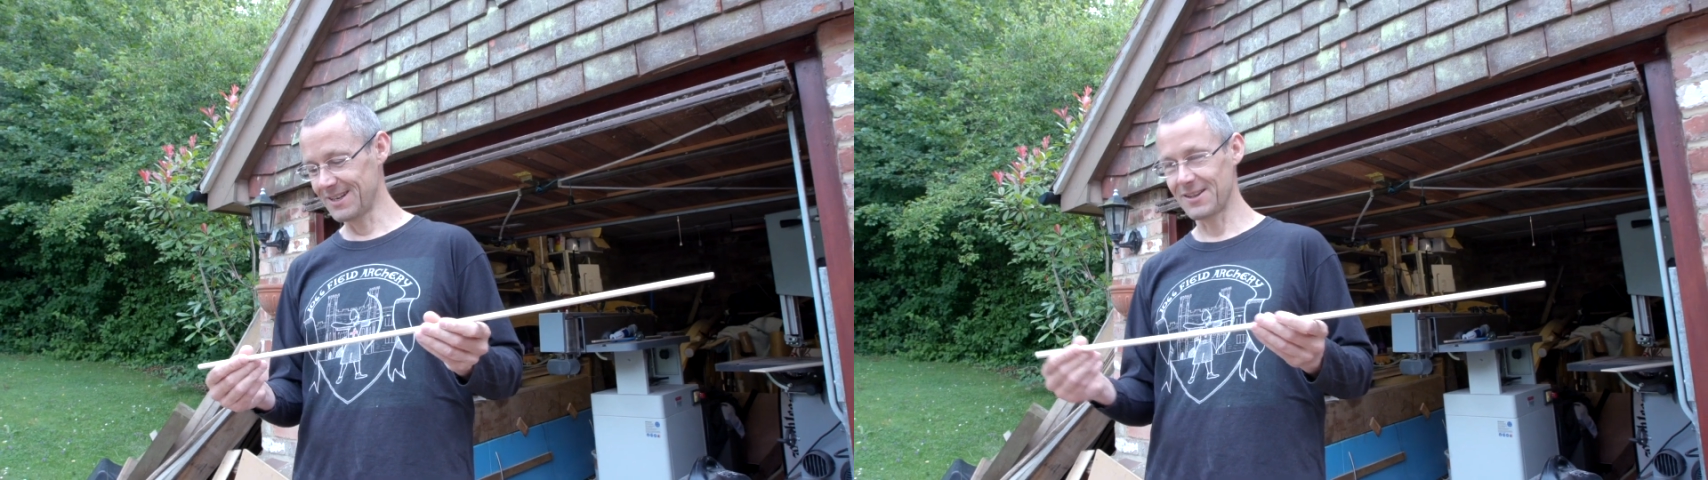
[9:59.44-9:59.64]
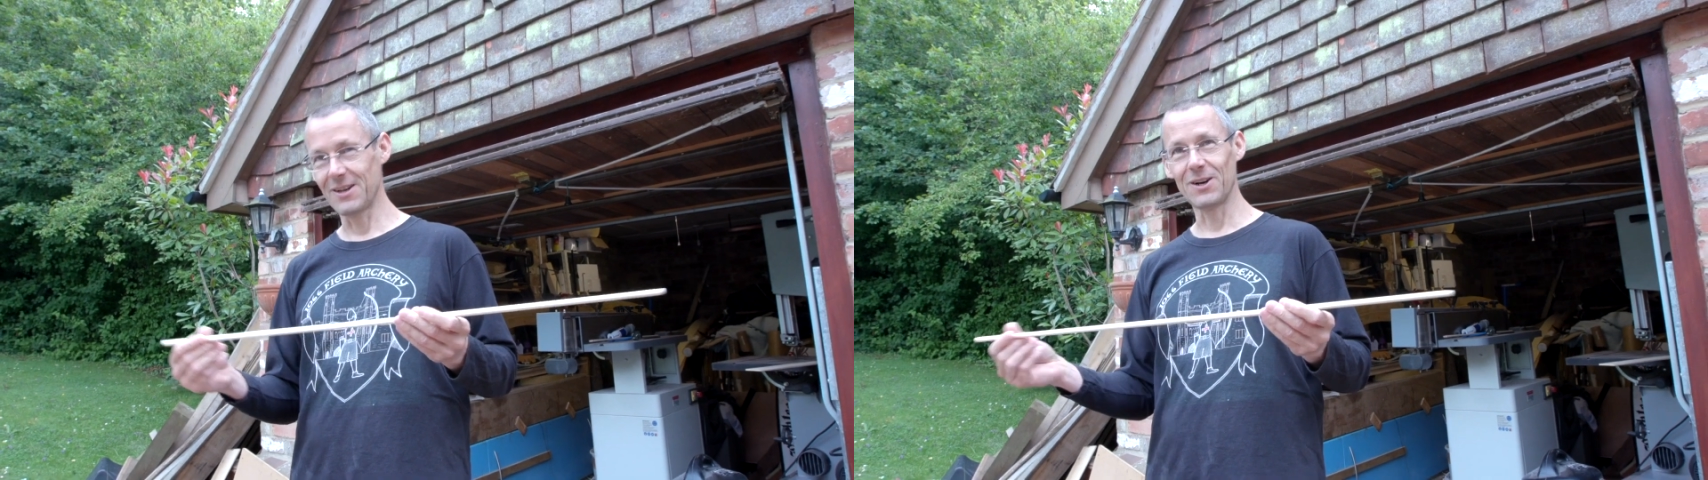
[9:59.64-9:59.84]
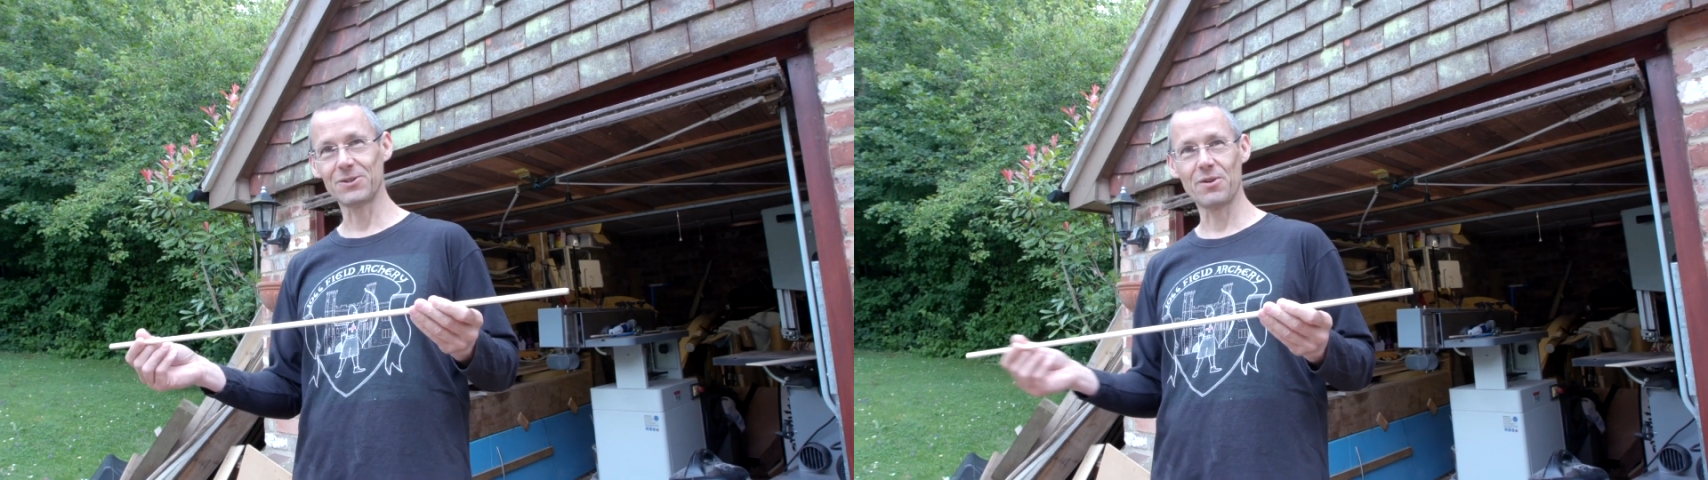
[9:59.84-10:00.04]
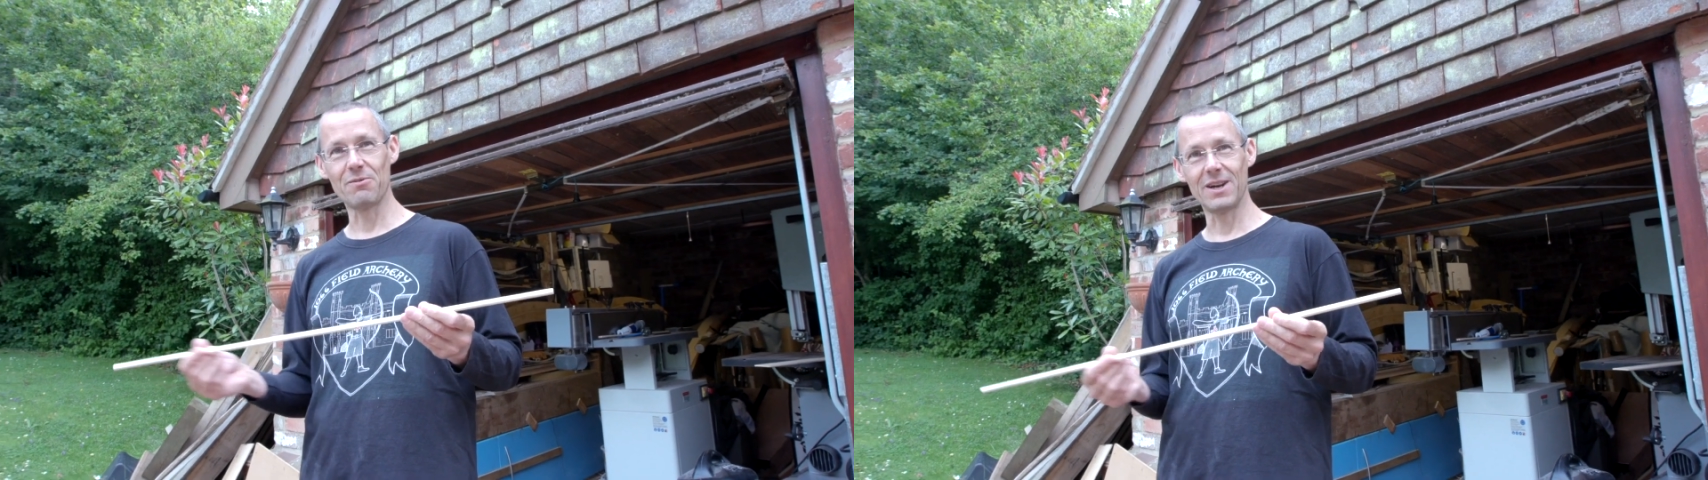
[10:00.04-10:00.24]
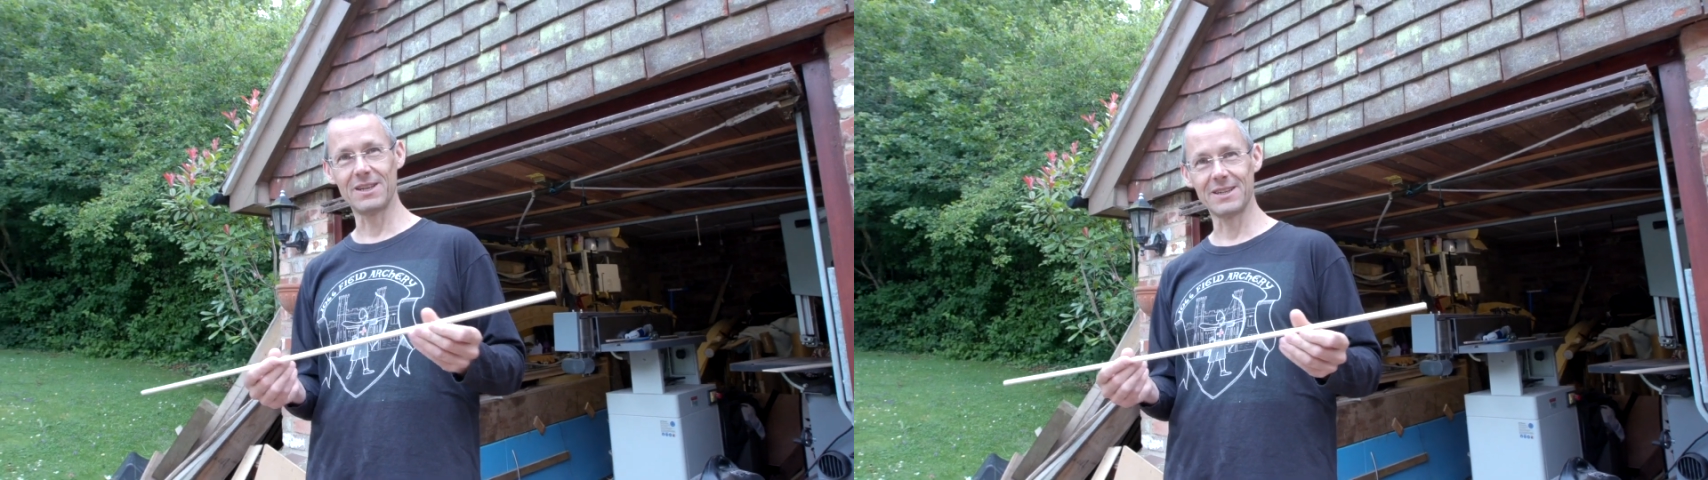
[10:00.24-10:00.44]
the archery
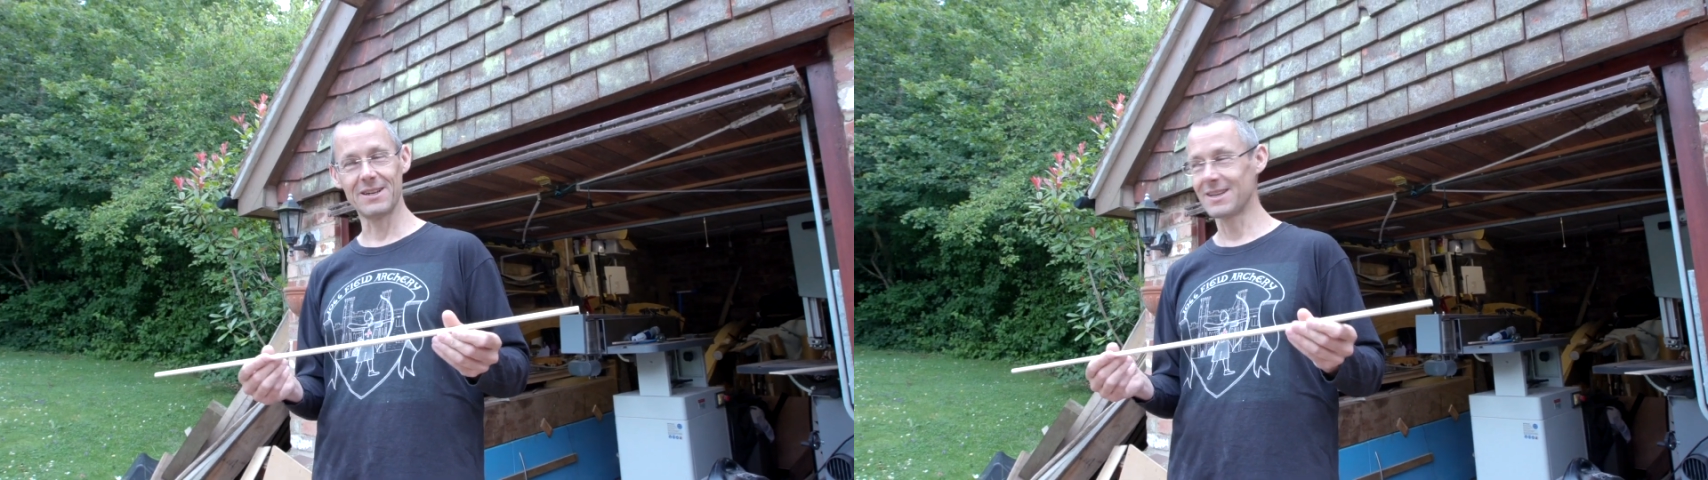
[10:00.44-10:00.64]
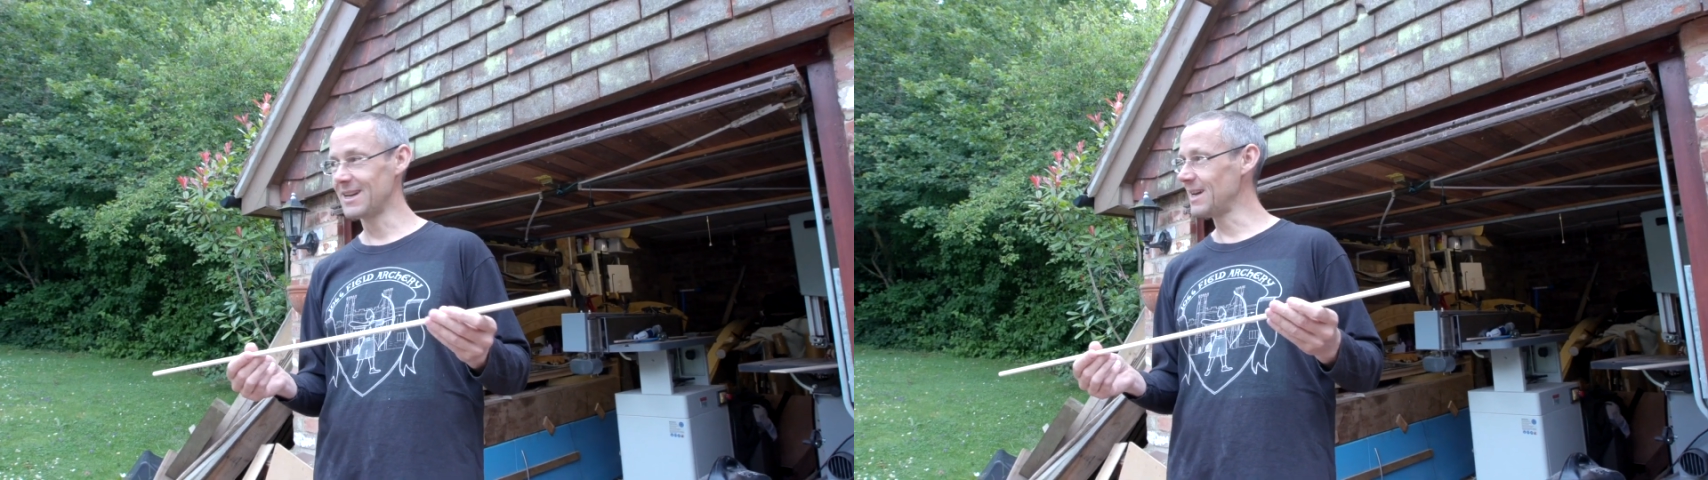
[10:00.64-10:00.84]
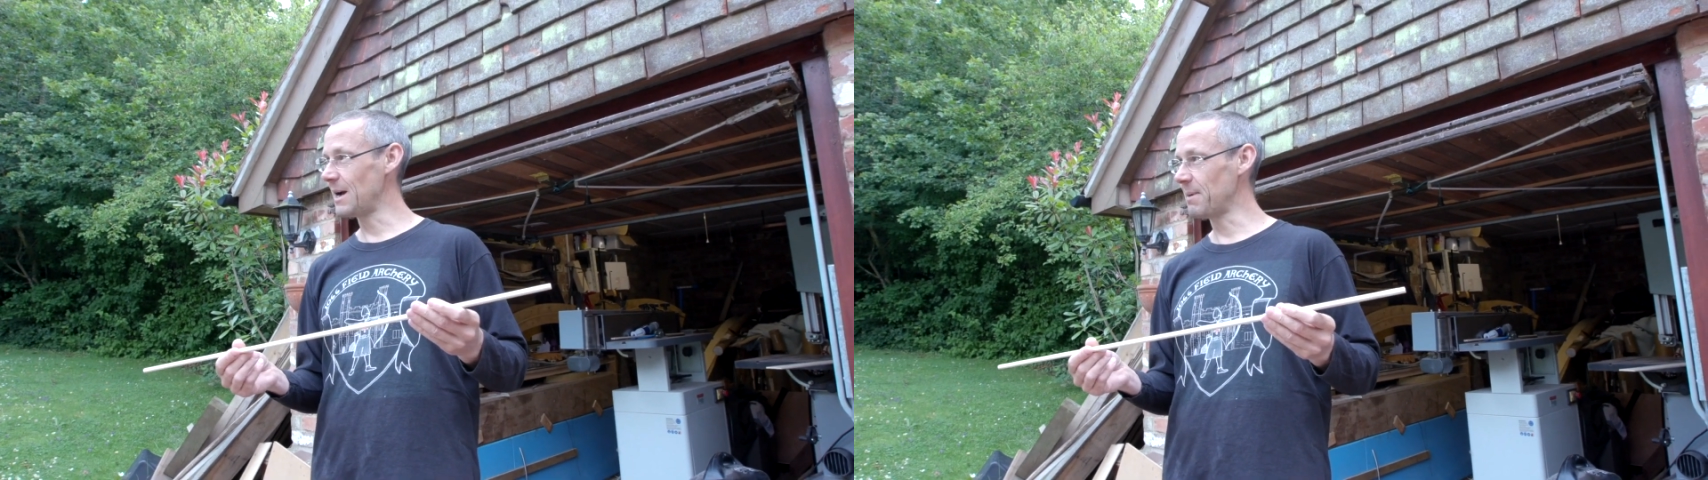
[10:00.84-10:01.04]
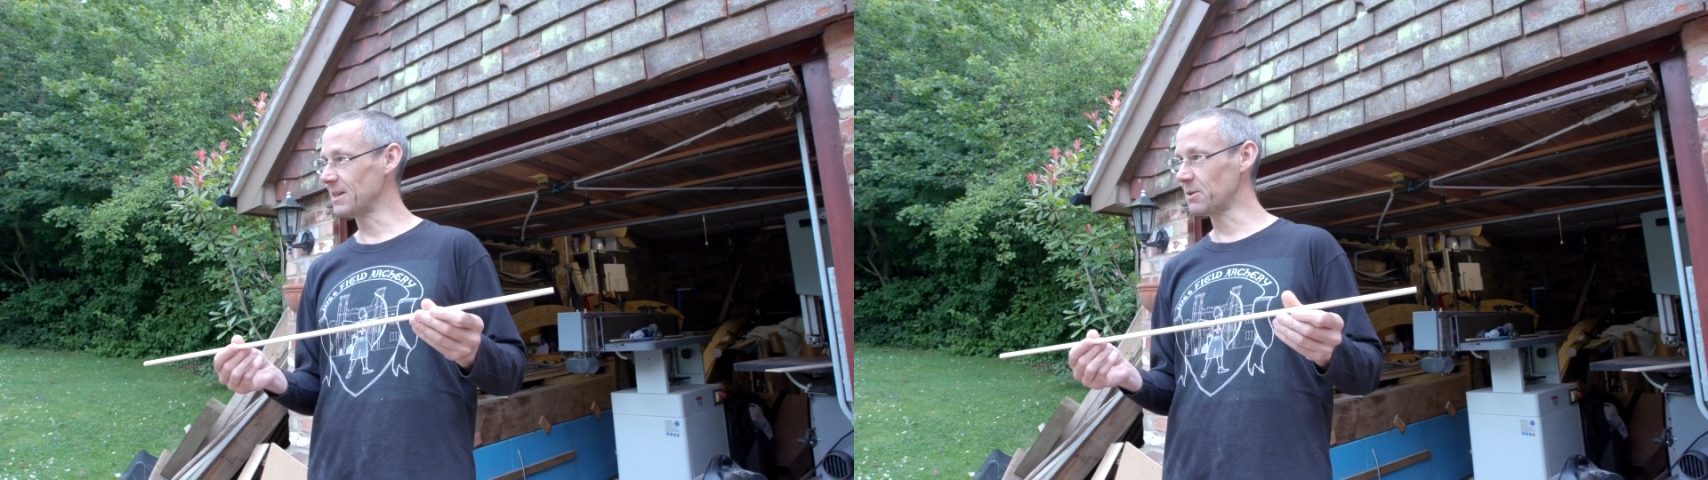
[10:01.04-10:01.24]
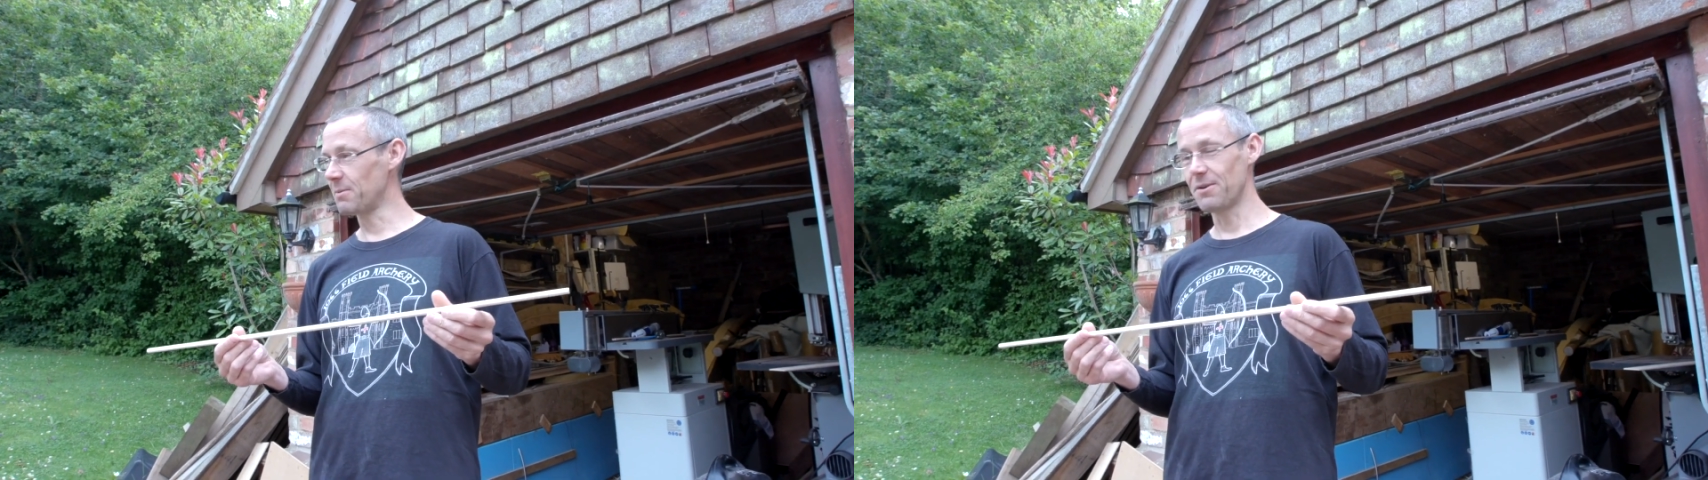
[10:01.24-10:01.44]
range and I
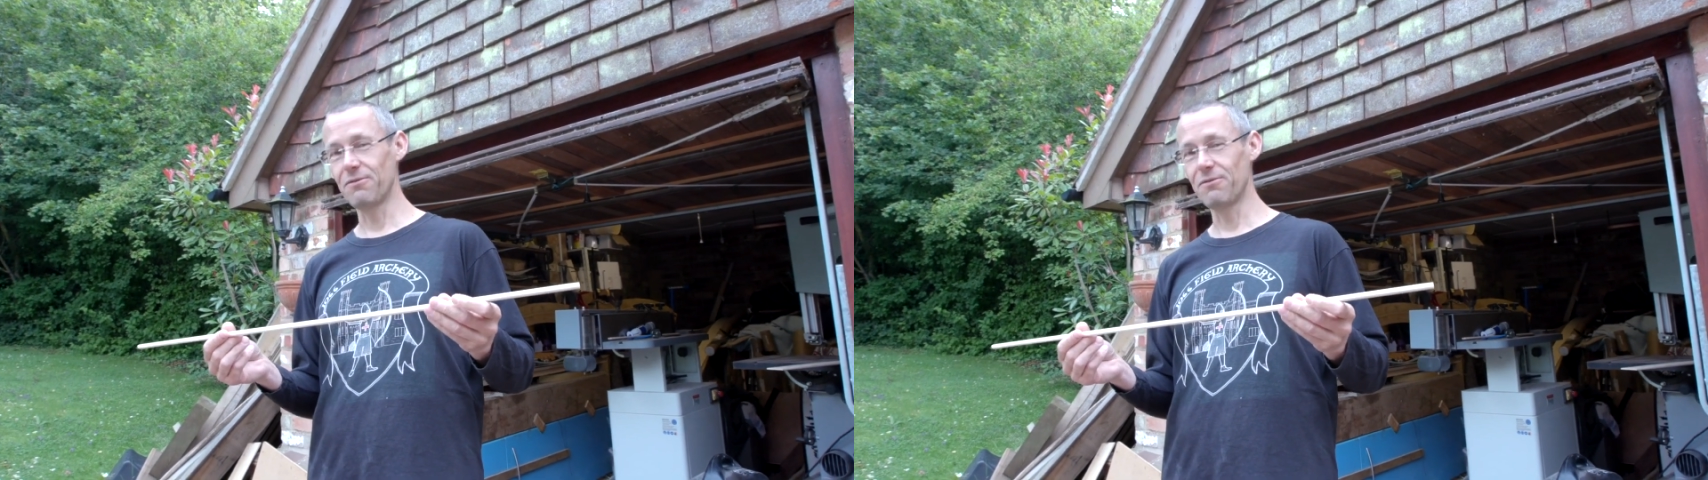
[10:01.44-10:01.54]
picked up a